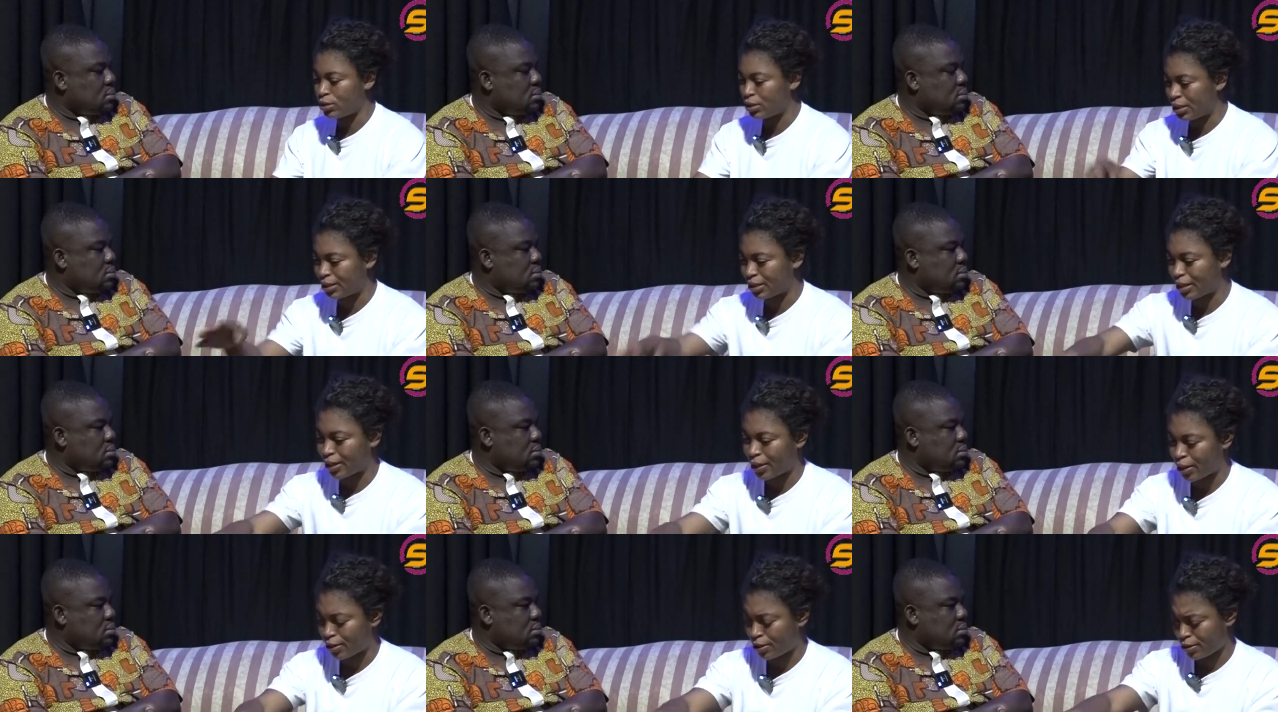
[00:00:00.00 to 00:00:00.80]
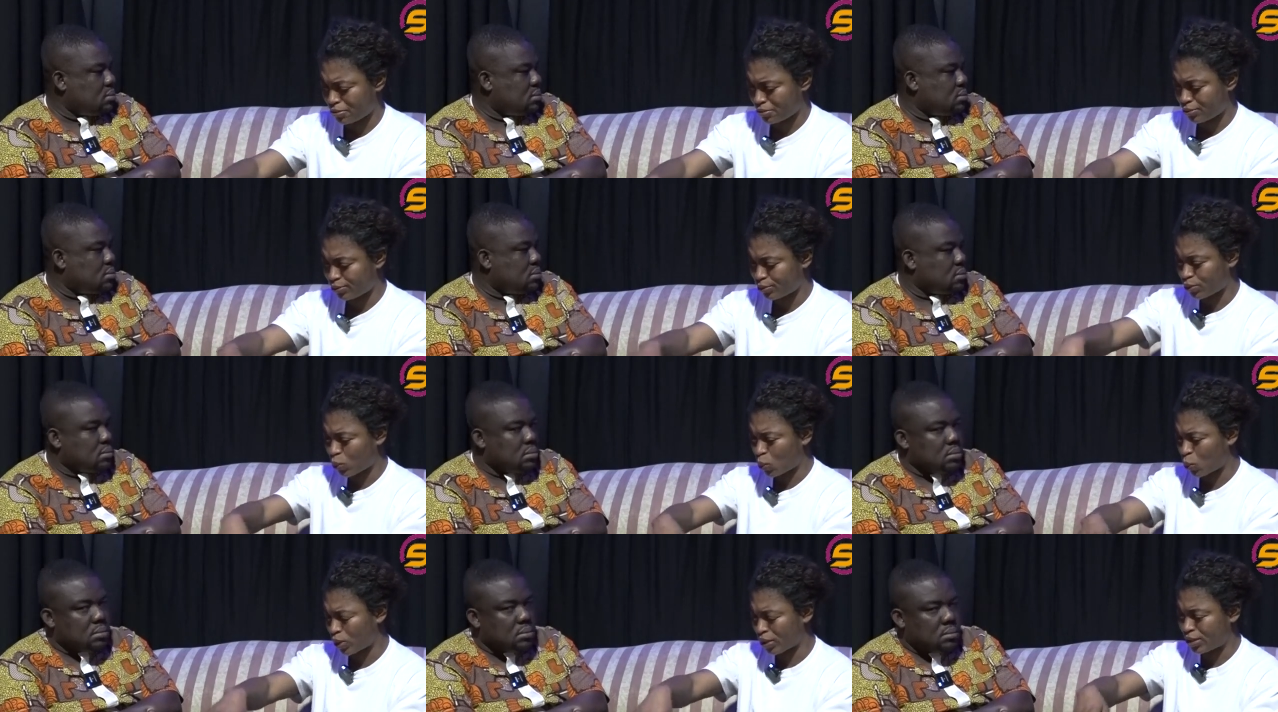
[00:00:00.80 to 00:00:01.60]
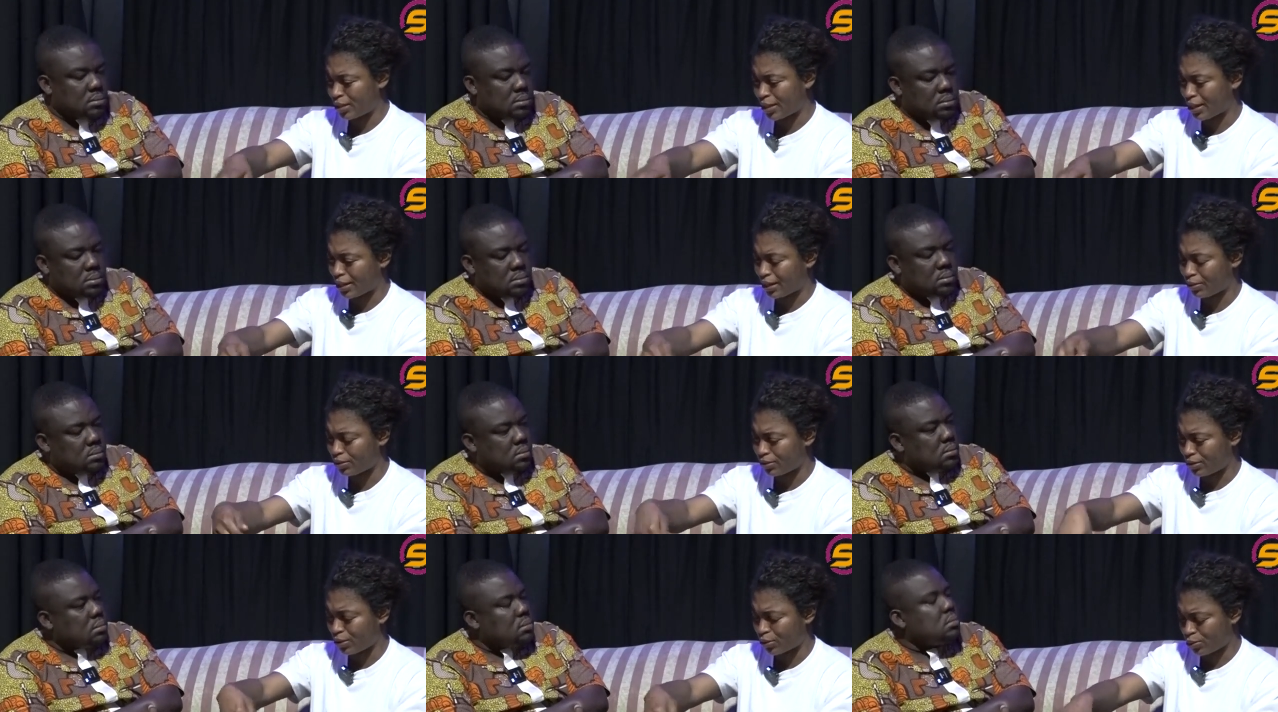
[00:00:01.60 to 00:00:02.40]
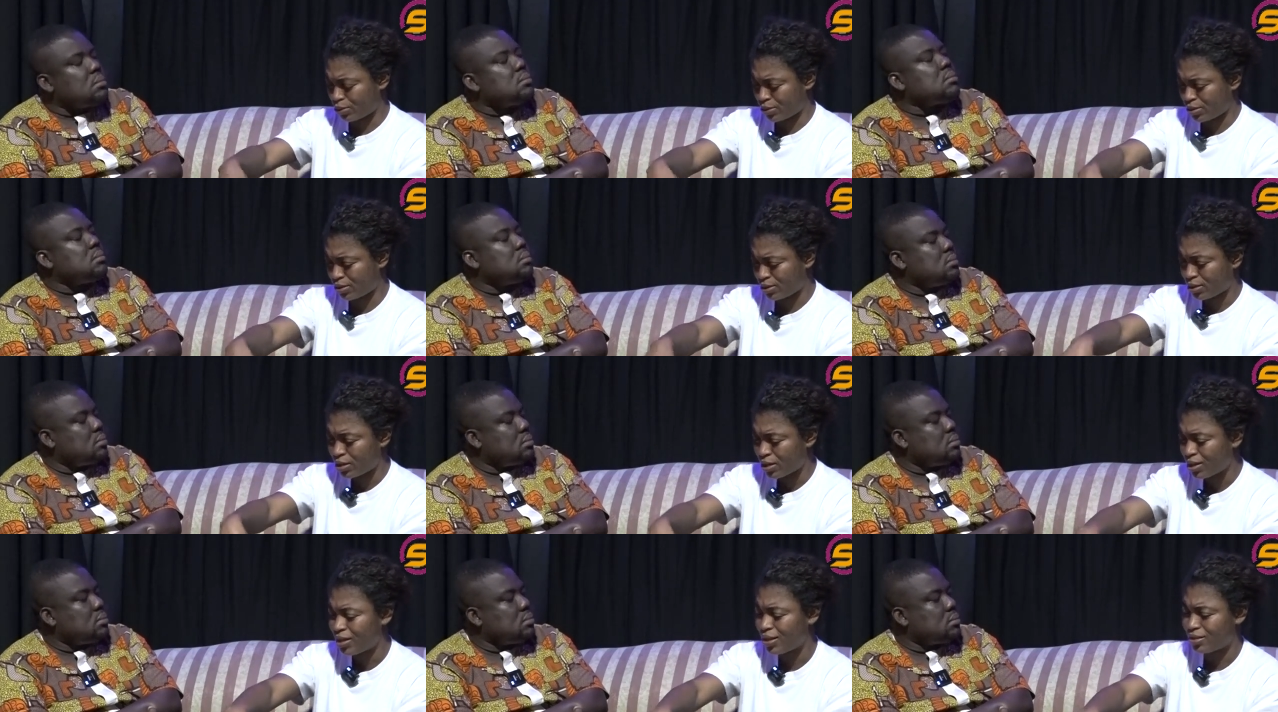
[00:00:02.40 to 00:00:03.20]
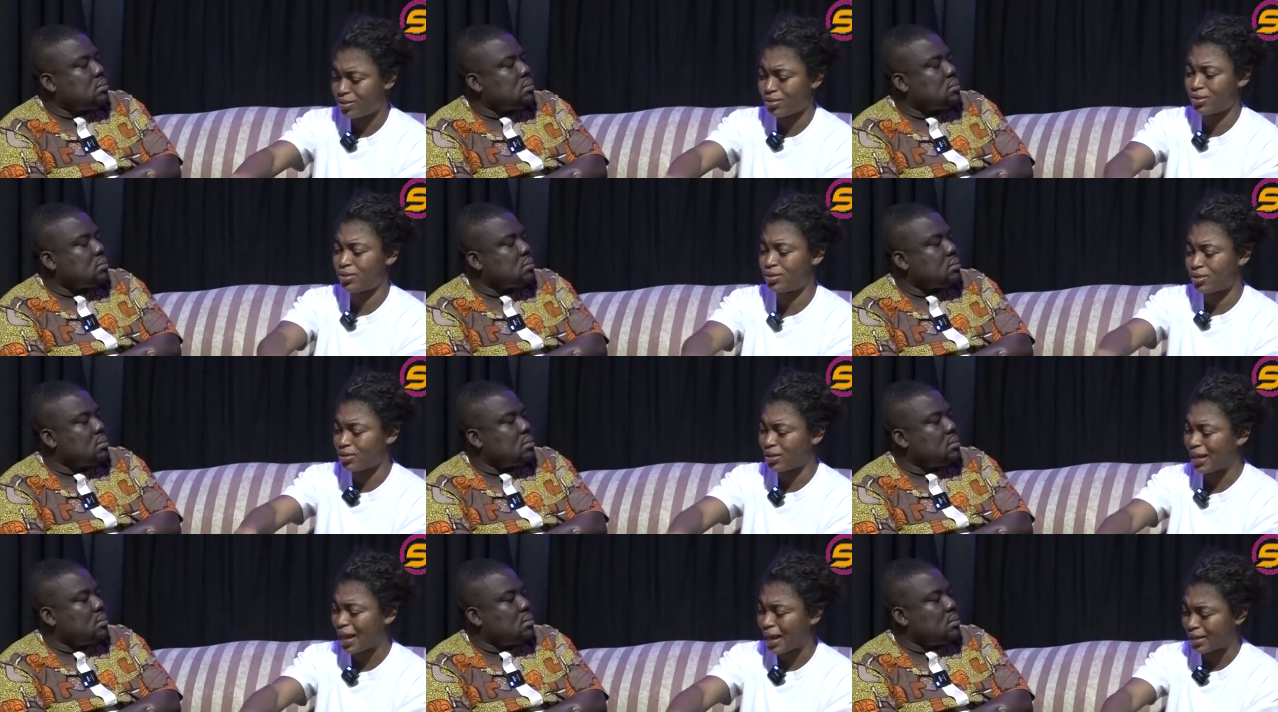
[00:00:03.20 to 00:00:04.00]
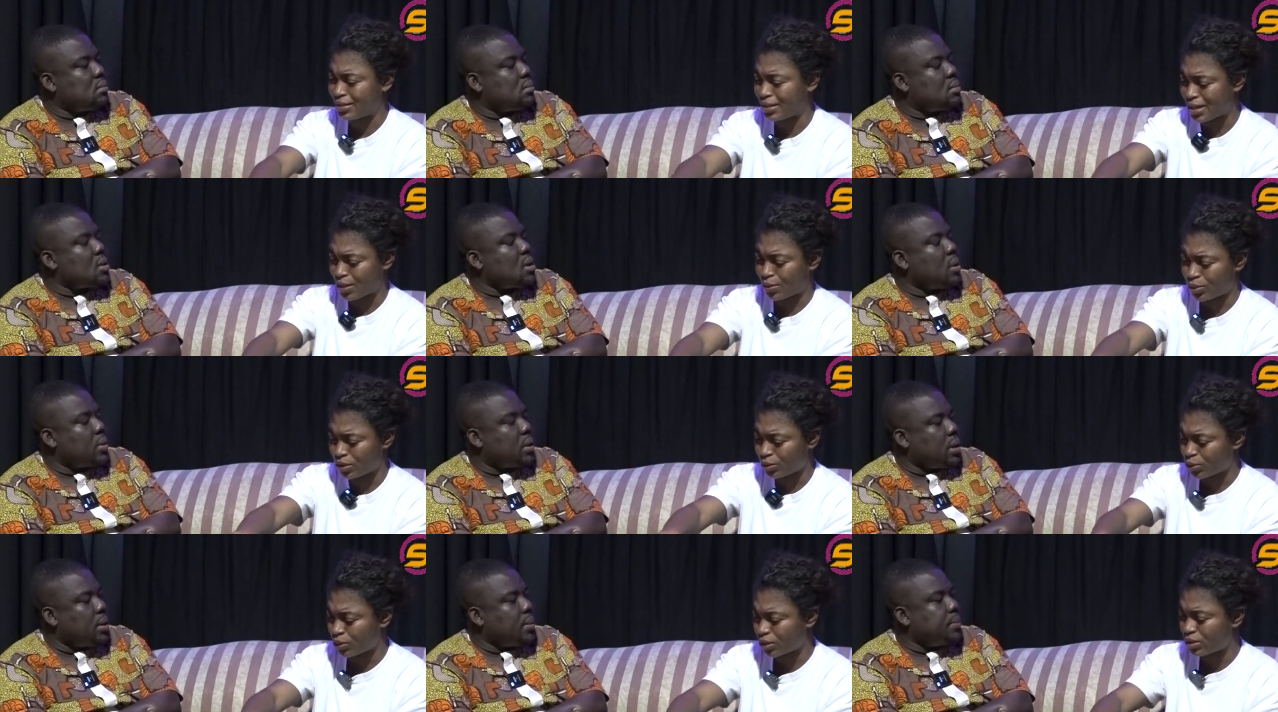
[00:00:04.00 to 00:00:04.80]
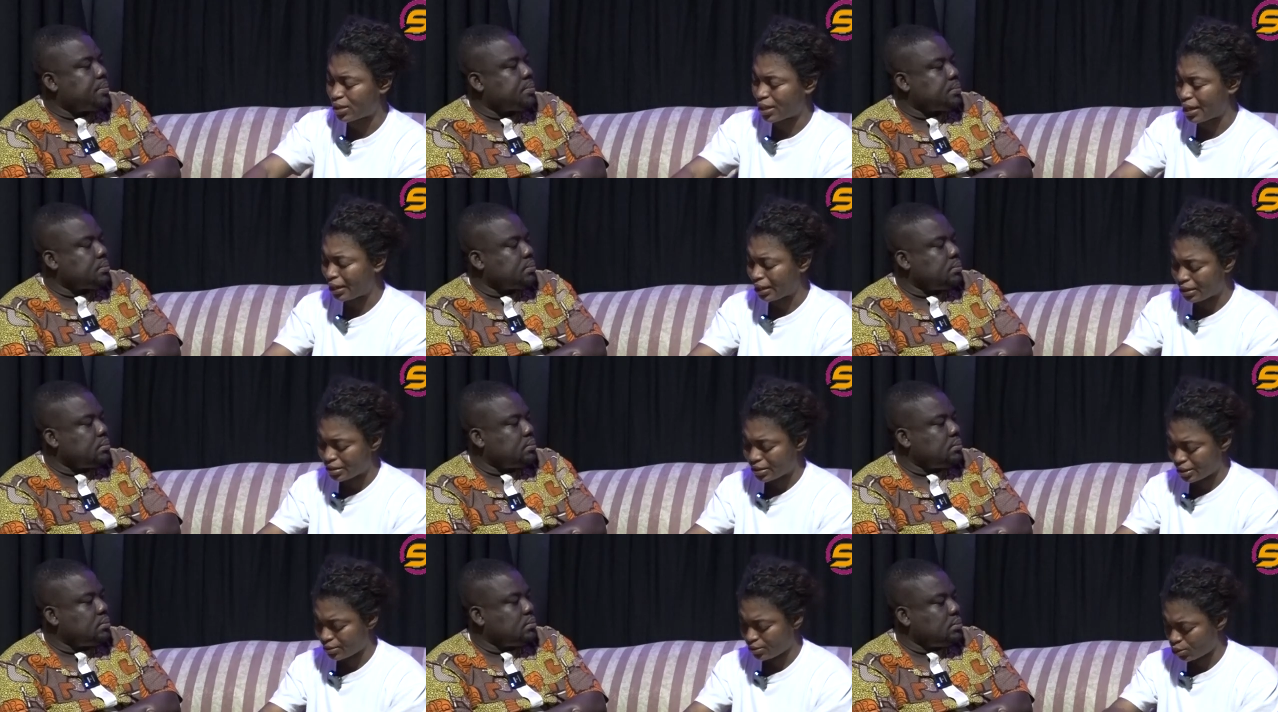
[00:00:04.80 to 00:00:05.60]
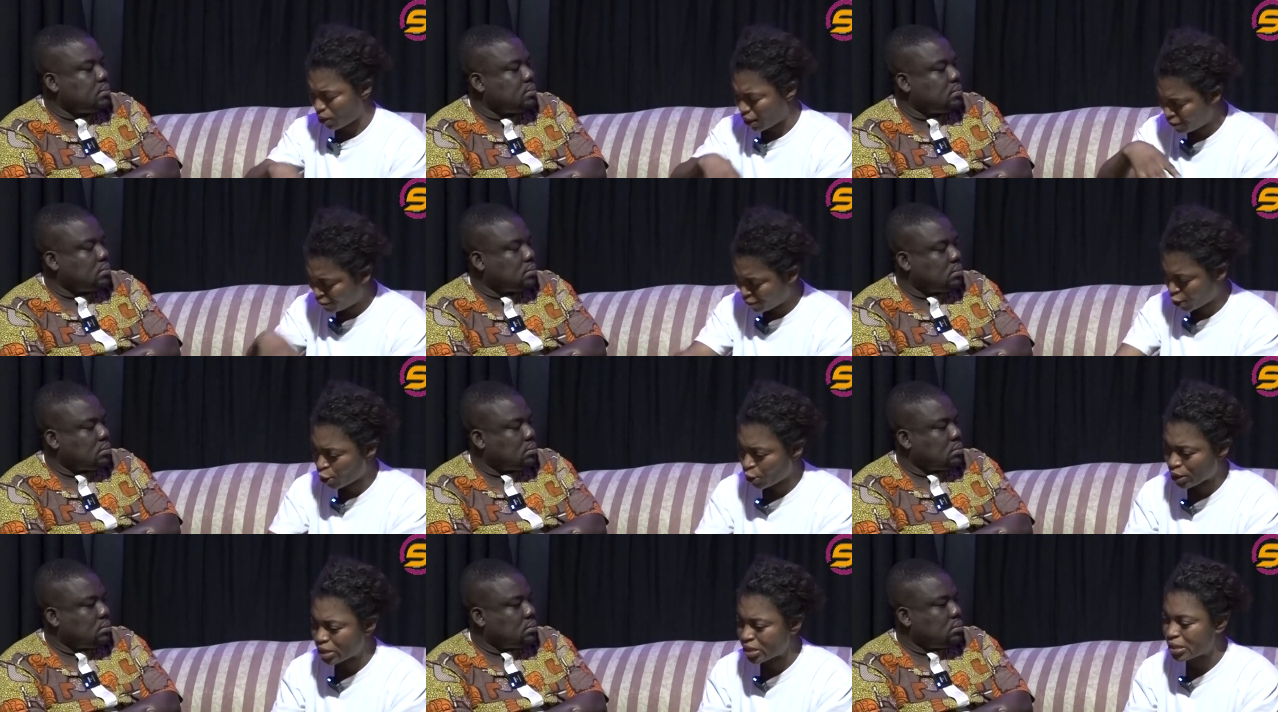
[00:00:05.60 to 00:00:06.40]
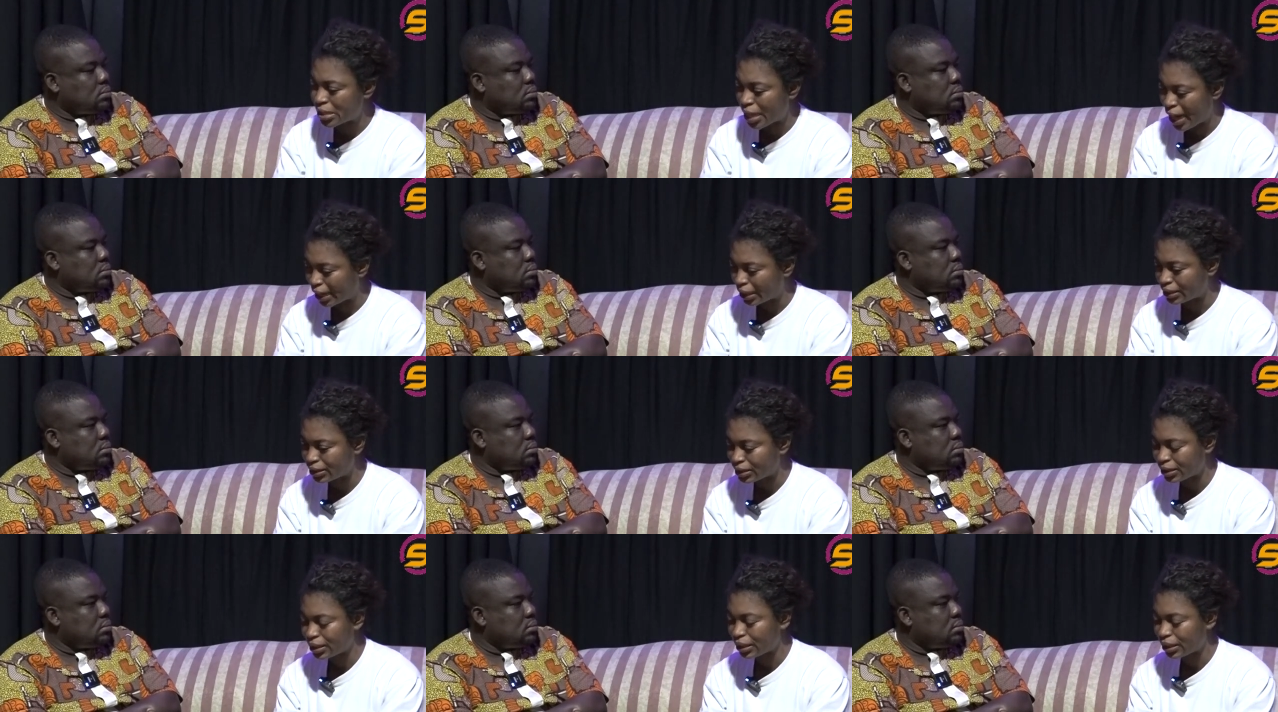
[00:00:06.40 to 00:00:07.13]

Speaker 1: in uh, water. There was this gutter with okay. water inside, so I fell inside.